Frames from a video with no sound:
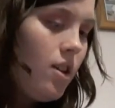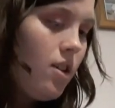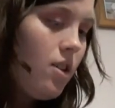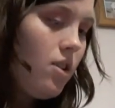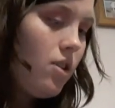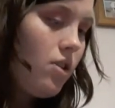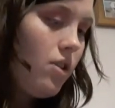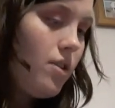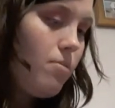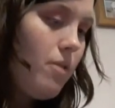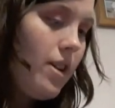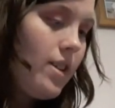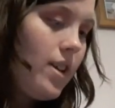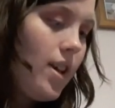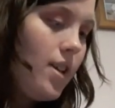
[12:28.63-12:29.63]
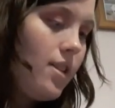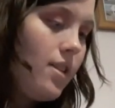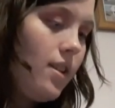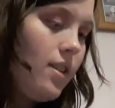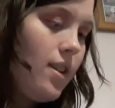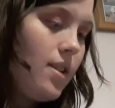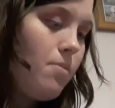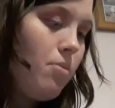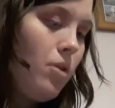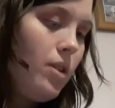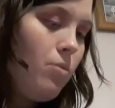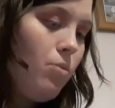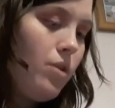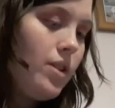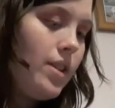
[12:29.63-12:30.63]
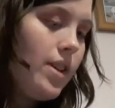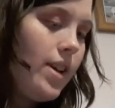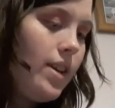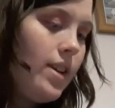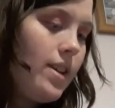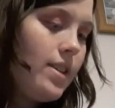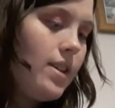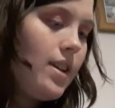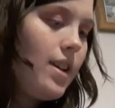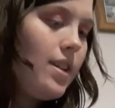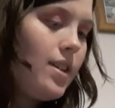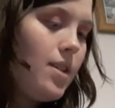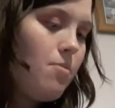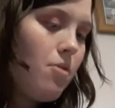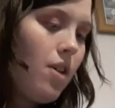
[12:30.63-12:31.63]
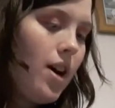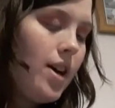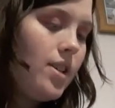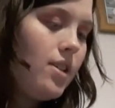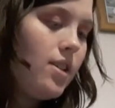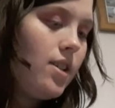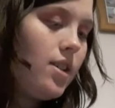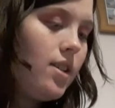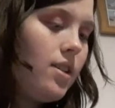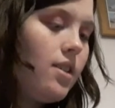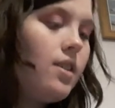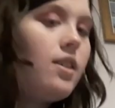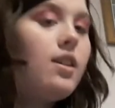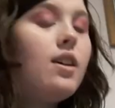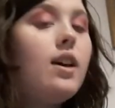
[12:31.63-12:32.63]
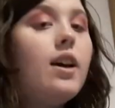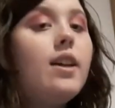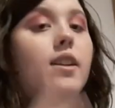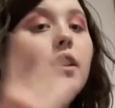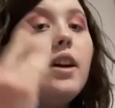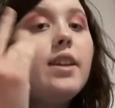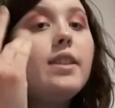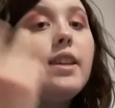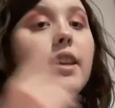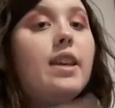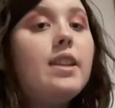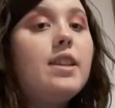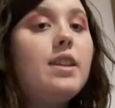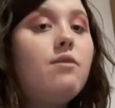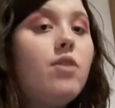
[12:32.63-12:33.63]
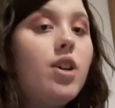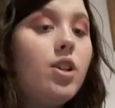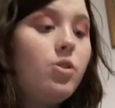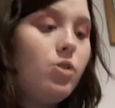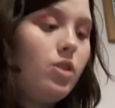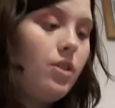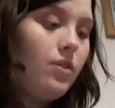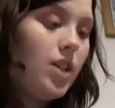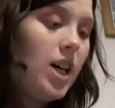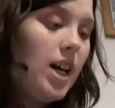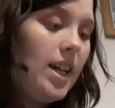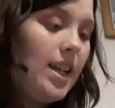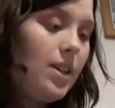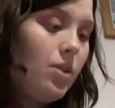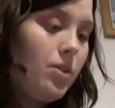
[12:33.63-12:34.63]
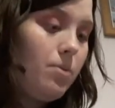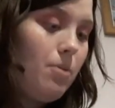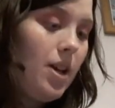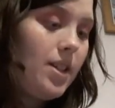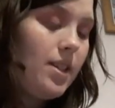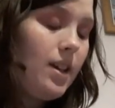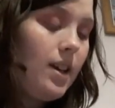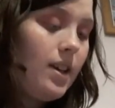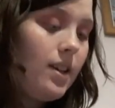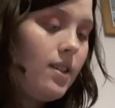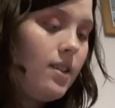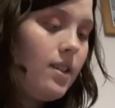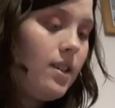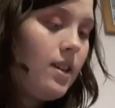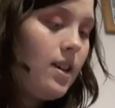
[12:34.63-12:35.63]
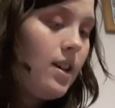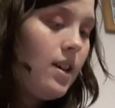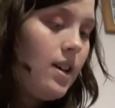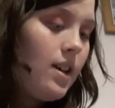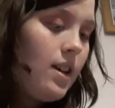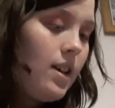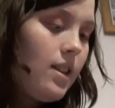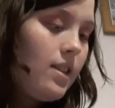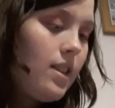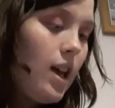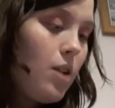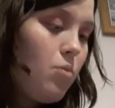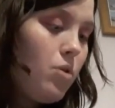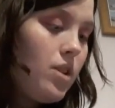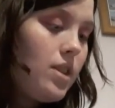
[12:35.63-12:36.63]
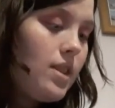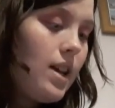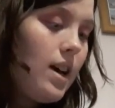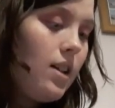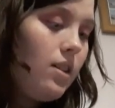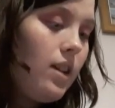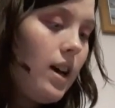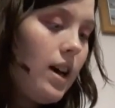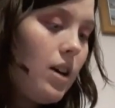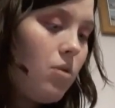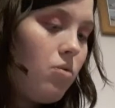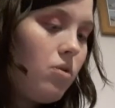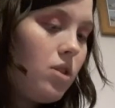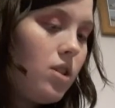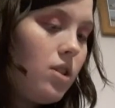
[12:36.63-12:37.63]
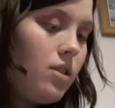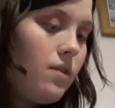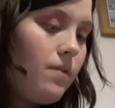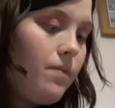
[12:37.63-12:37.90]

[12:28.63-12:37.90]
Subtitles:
Our Cosmetics at this point was seen as an indie brand, and like the indie version of Kylie Cosmetics. They would sell out.